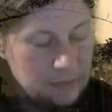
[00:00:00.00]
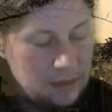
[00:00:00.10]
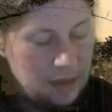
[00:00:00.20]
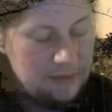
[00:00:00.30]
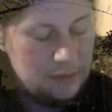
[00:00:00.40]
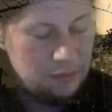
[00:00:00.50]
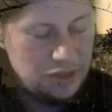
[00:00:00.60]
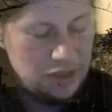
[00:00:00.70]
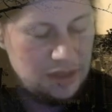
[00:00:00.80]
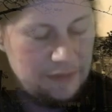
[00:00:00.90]
After all,
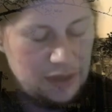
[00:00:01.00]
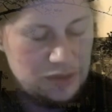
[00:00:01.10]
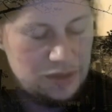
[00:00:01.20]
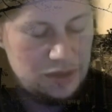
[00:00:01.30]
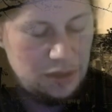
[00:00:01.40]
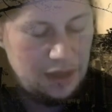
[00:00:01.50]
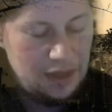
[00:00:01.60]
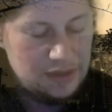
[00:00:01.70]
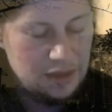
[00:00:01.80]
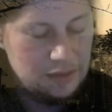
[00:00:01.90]
changing fashions and new
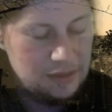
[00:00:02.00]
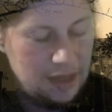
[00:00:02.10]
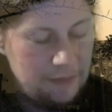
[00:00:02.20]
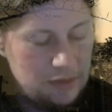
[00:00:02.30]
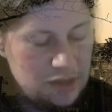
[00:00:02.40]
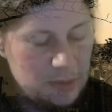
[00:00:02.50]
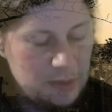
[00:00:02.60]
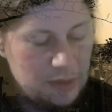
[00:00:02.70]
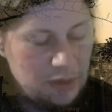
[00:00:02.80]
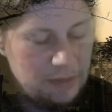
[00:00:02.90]
hairstyles, careful adjustments
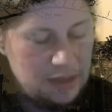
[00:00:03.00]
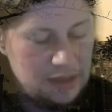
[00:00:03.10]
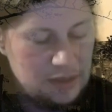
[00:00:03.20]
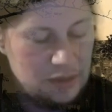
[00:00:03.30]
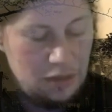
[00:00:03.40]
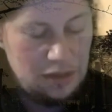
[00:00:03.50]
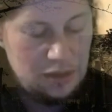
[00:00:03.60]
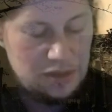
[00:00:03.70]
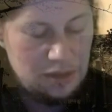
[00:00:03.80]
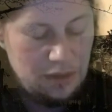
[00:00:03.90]
with cosmetics could only do
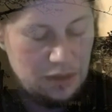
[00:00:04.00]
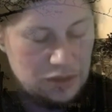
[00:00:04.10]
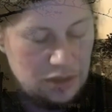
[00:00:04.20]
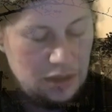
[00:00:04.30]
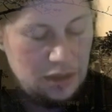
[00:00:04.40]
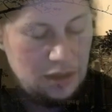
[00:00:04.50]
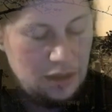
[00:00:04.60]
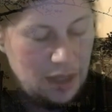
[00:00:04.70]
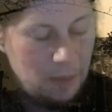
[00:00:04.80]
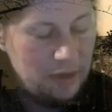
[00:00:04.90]
so much,
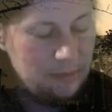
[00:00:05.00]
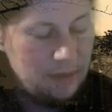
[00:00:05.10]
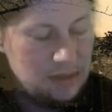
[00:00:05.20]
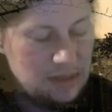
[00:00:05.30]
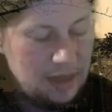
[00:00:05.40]
and while the mind's eye had